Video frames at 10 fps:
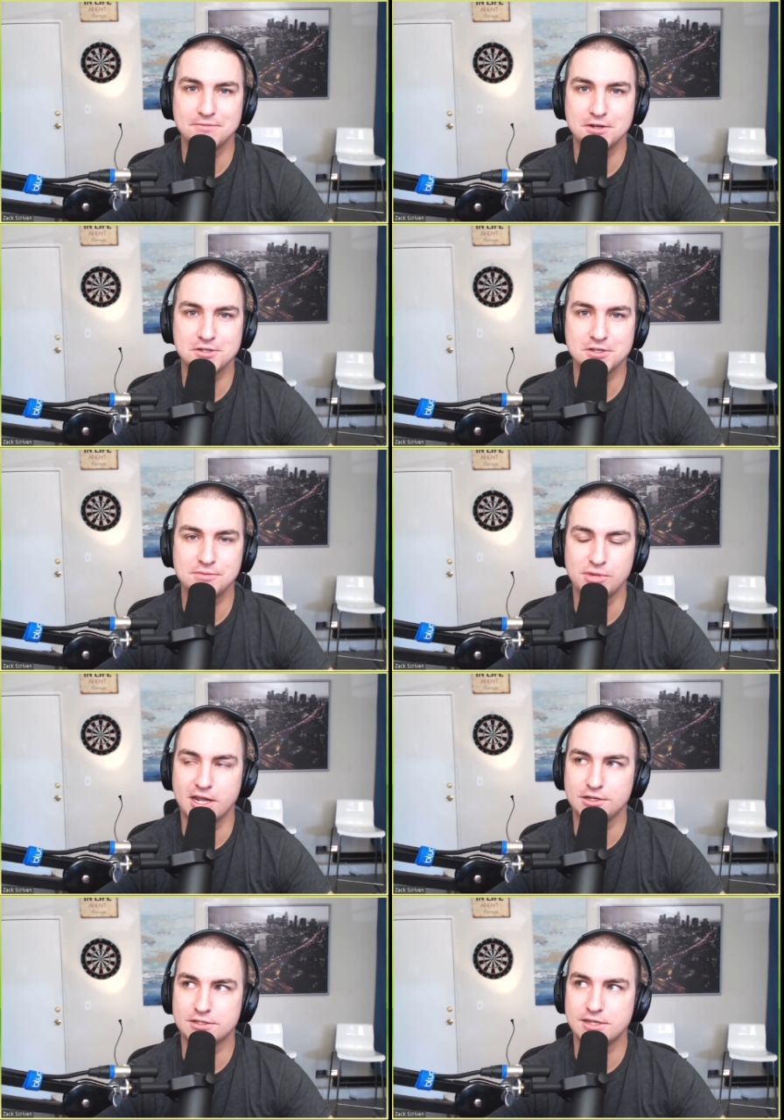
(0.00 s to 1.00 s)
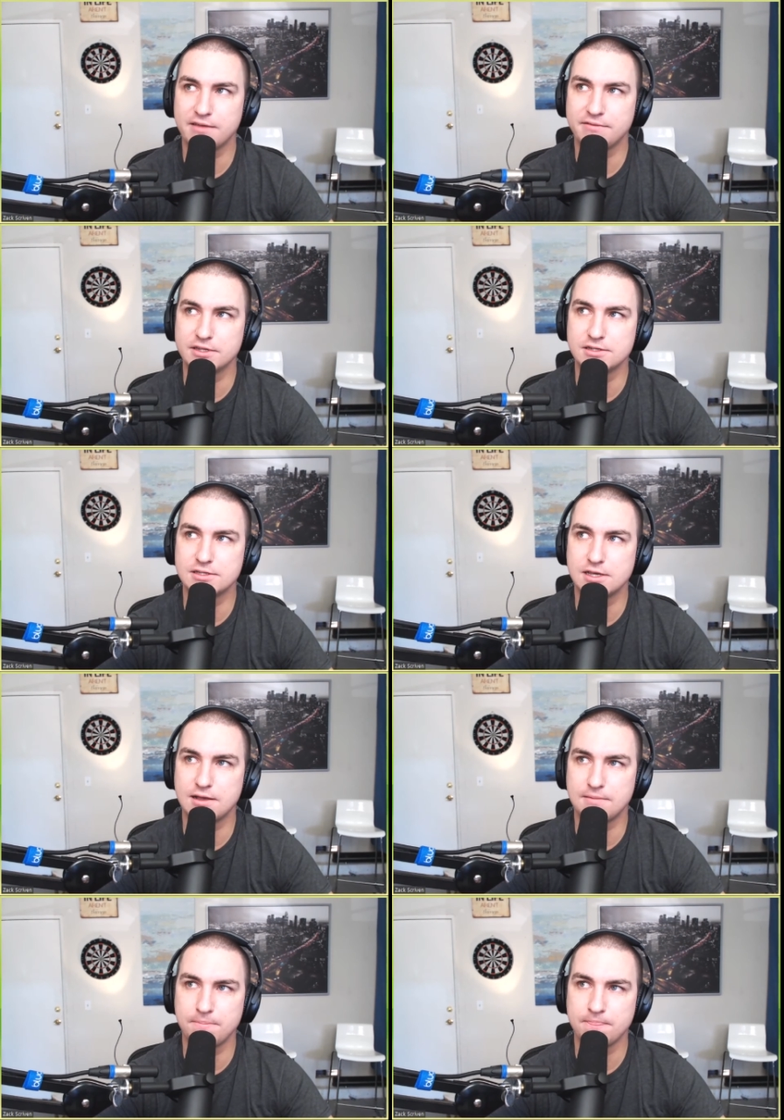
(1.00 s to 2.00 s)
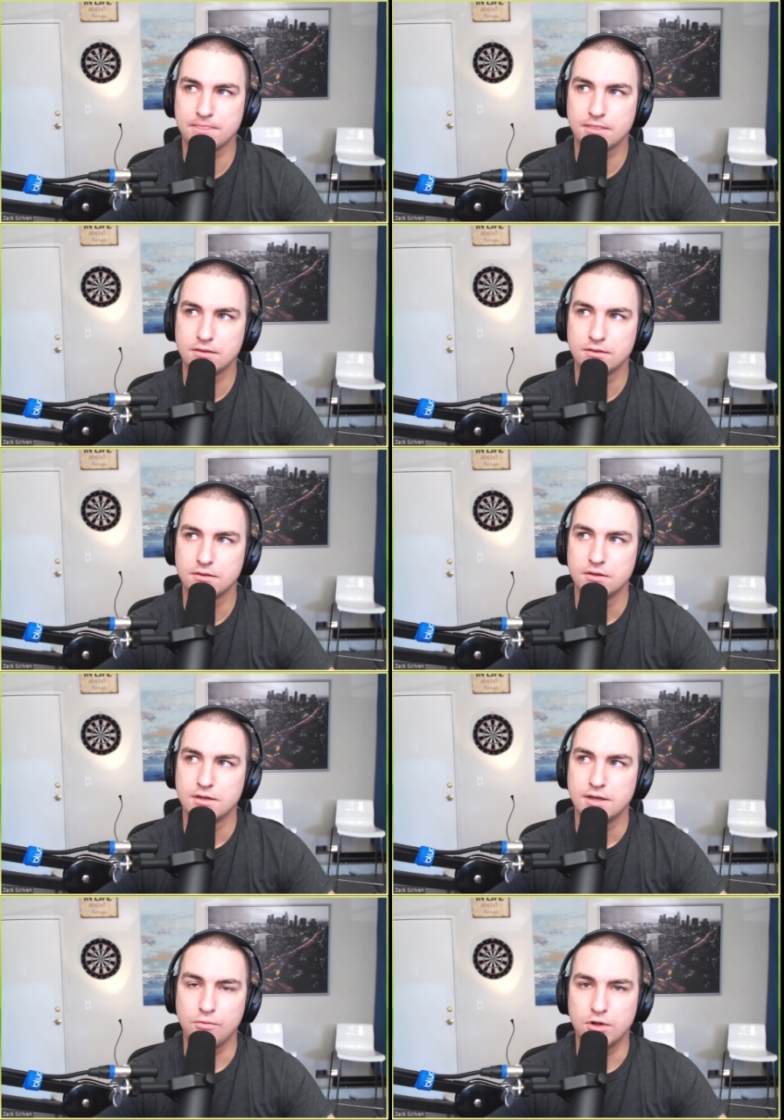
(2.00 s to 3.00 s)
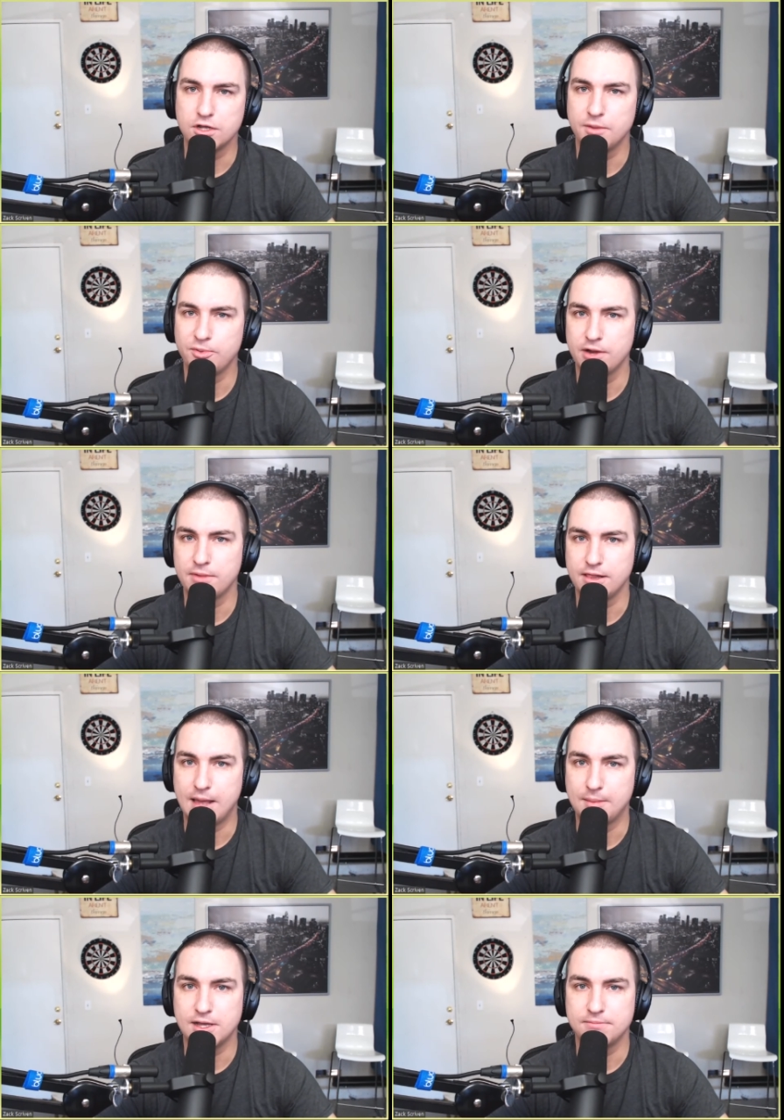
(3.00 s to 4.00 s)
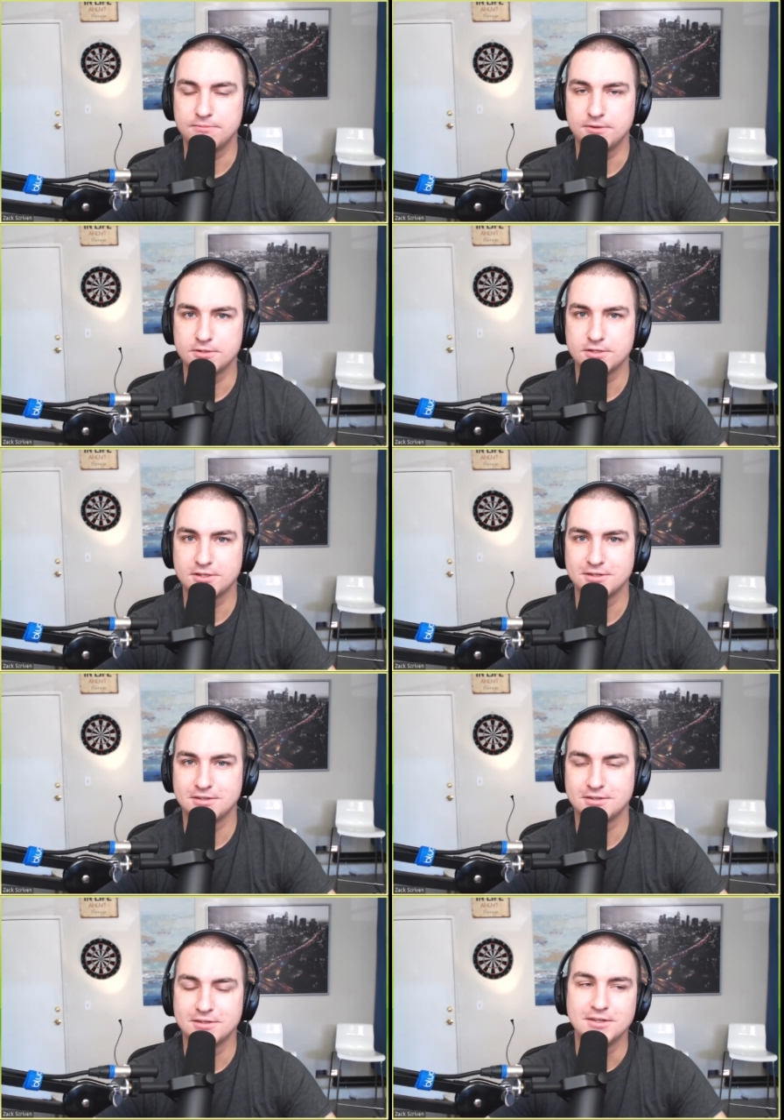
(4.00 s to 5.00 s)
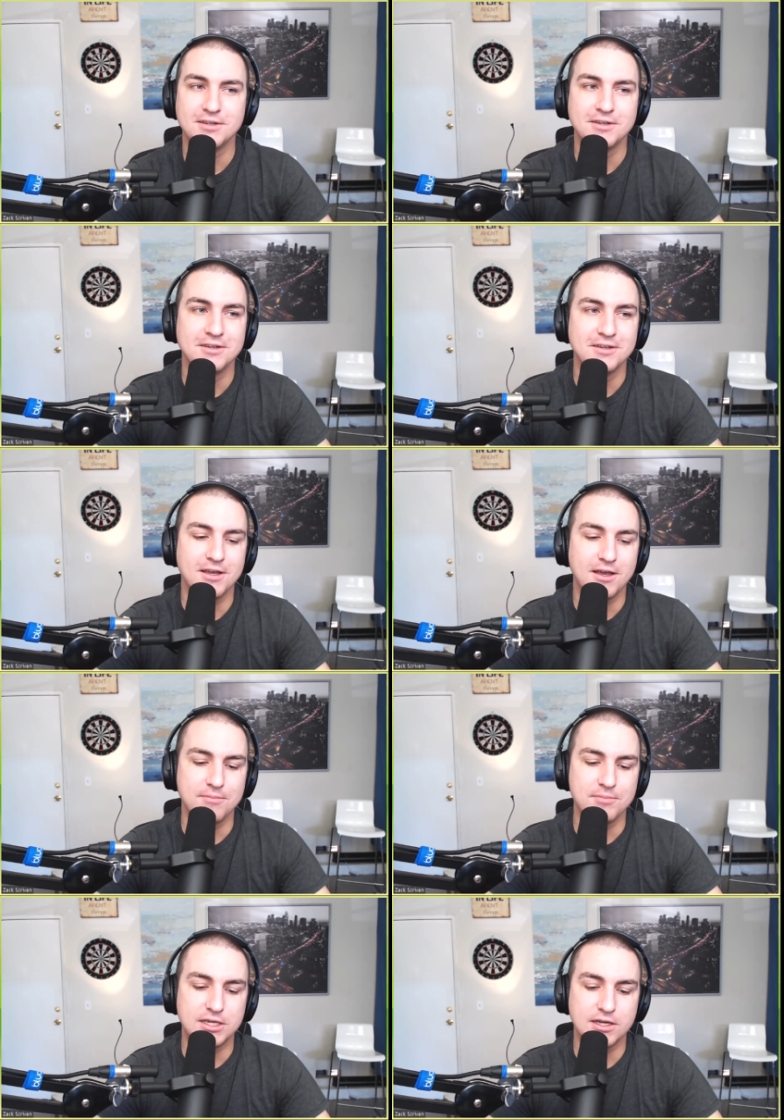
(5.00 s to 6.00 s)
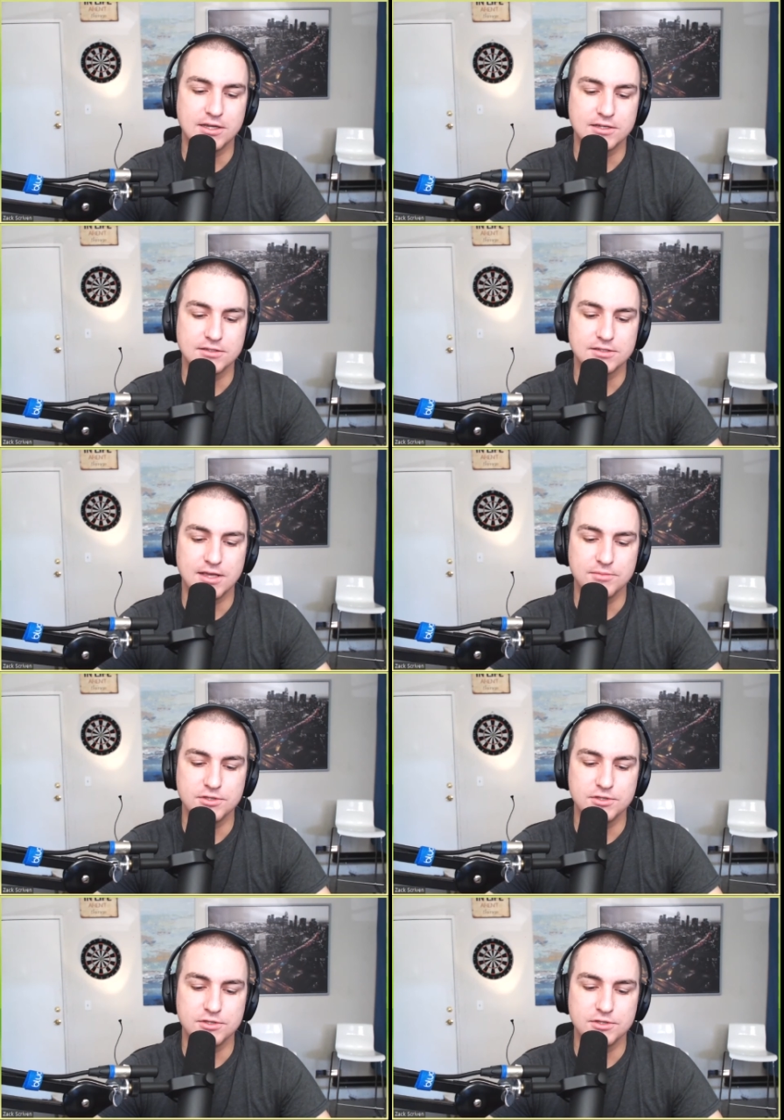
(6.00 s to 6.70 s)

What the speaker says: eventually, but I just haven't. I want to upgrade my laptop first. Because I'm